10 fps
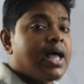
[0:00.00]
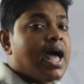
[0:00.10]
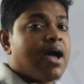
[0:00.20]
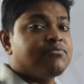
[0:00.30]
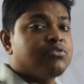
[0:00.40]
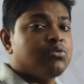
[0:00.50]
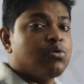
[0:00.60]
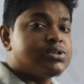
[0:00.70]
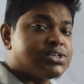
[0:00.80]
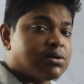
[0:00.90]
have to
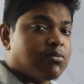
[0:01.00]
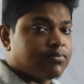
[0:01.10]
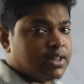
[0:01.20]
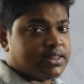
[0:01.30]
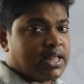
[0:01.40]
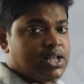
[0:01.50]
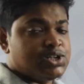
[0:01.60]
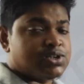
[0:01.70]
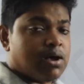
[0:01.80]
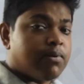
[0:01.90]
know some of the
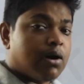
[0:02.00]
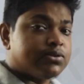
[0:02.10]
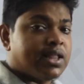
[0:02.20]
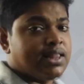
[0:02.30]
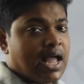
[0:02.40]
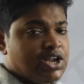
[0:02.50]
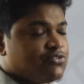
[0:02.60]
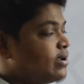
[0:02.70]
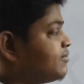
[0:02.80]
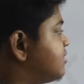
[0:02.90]
things about the light
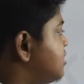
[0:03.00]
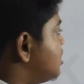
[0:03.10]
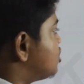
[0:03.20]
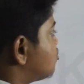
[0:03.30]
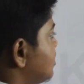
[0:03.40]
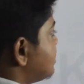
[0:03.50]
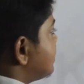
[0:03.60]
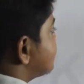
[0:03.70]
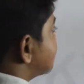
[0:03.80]
wave. So in this